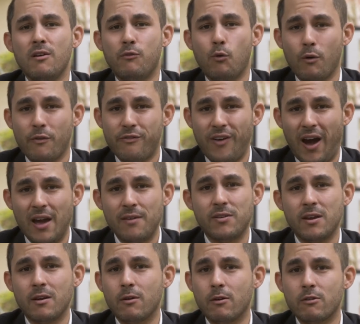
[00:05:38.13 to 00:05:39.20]
for 5
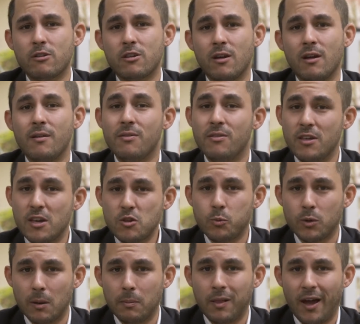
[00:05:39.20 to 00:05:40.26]
years, this
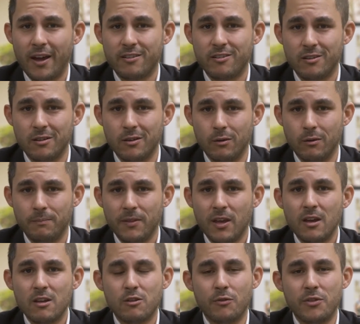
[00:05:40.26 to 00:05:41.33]
would apply to you.
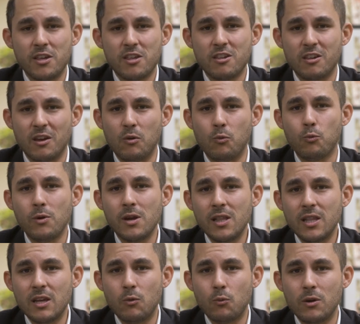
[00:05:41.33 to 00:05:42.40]
So this is a
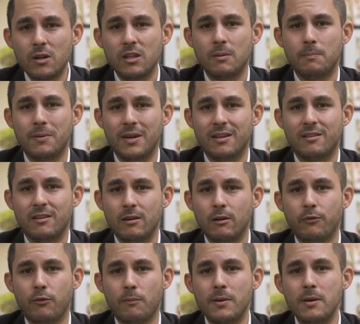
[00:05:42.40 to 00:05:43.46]
really, really big
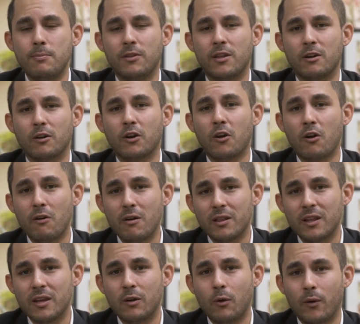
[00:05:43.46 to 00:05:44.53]
deal for people that are
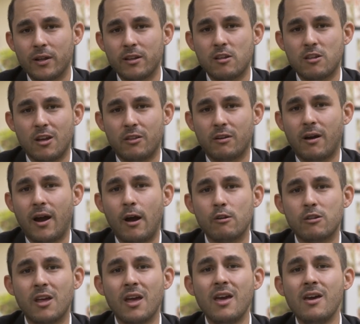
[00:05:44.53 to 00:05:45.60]
currently going to sell their
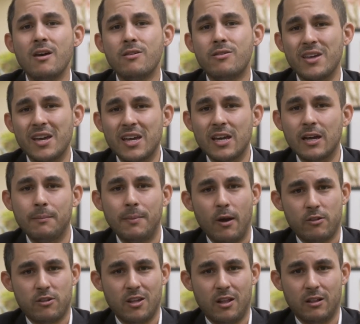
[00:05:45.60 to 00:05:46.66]
house, thinking
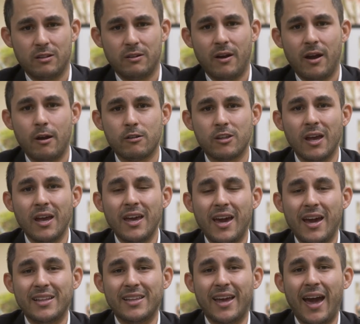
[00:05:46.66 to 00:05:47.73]
about selling their house,
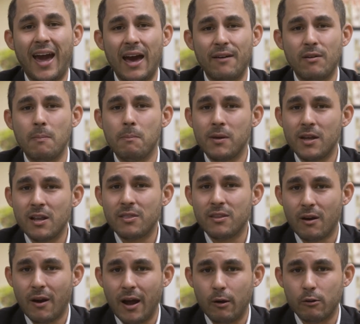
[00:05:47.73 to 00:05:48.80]
and they haven't been in
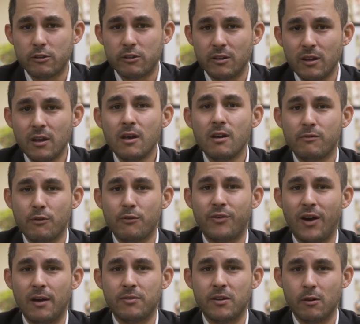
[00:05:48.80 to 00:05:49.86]
their house for
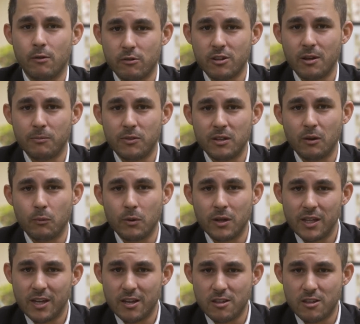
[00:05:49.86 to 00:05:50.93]
5 years. Something to
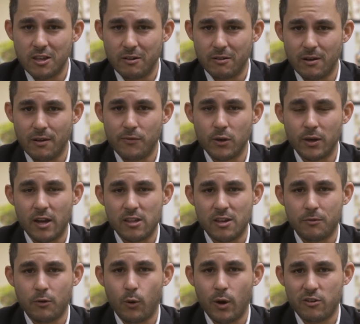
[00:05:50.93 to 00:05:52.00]
really consider. And if you guys
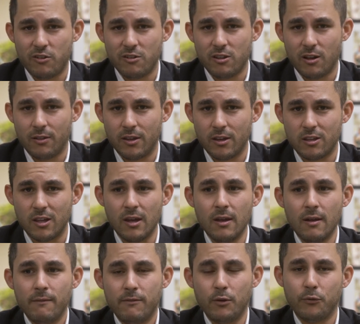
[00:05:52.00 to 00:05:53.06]
have questions on this,
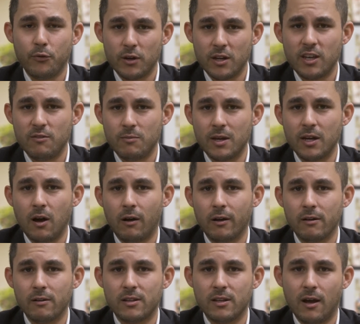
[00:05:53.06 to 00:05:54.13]
feel free to give me a call
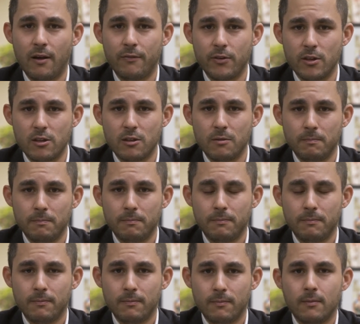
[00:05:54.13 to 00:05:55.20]
here at the office.
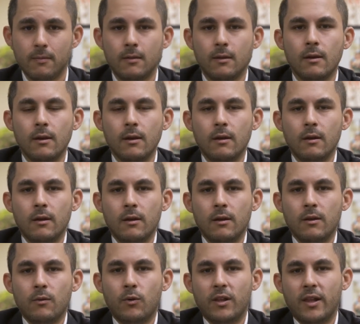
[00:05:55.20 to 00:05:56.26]

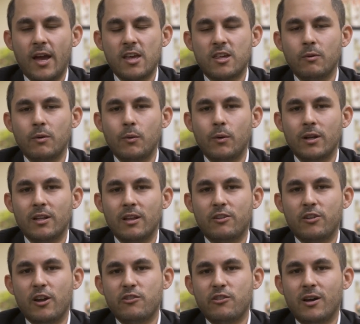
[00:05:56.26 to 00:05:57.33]
Well, the last thing we wanted to
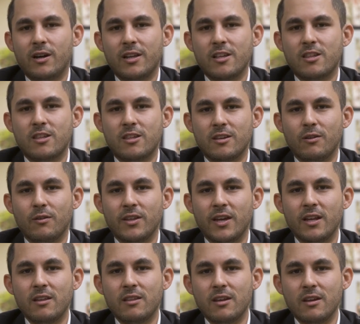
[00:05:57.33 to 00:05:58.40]
touch on, it's the
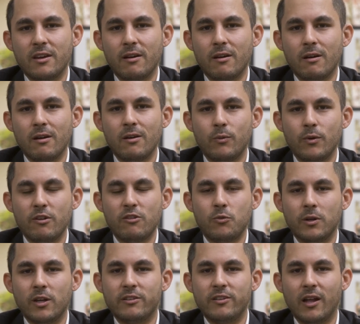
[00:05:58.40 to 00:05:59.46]
end of the year. We just
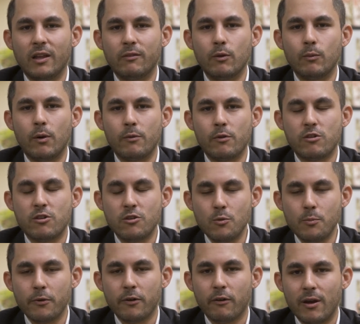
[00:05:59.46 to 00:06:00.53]
want to tell everyone we're
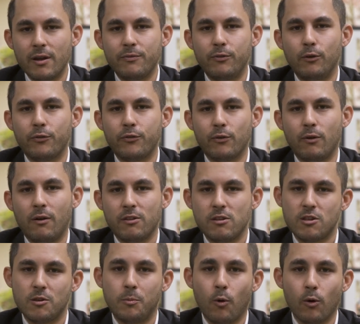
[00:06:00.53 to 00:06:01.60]
super grateful for all the
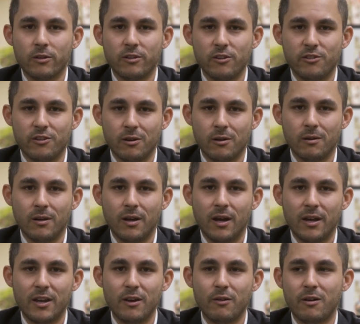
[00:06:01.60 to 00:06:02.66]
support this year.
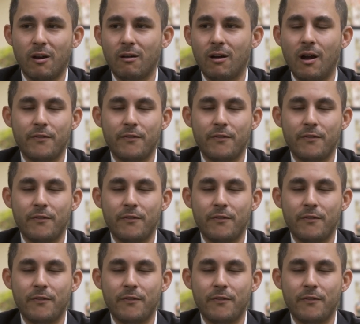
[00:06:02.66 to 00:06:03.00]
Here in our